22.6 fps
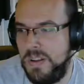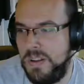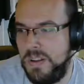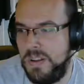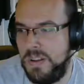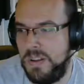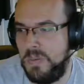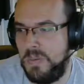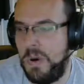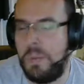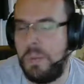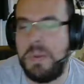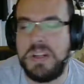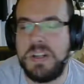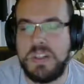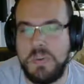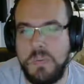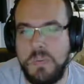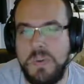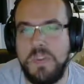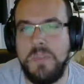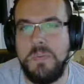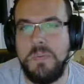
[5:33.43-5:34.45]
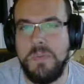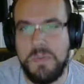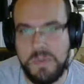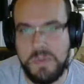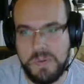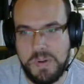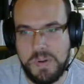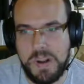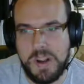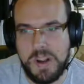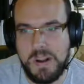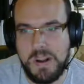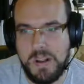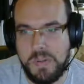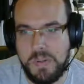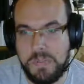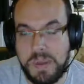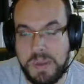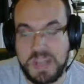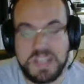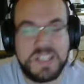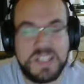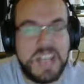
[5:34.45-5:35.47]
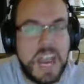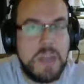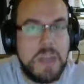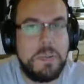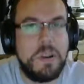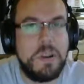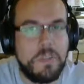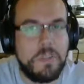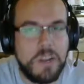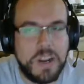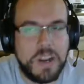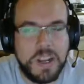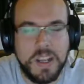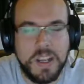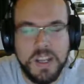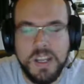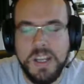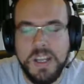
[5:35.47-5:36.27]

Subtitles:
well, basically one of the best gaming rig,